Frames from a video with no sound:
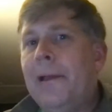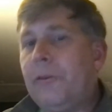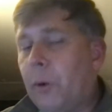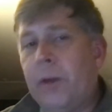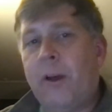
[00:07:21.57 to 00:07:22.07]

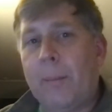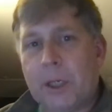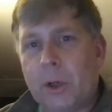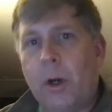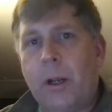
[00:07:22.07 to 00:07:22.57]
And so anytime
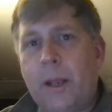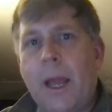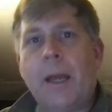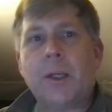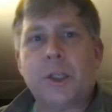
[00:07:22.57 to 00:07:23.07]
I saw any of
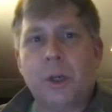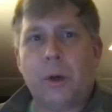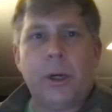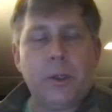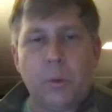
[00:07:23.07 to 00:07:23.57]
the X
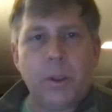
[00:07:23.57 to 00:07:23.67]
series,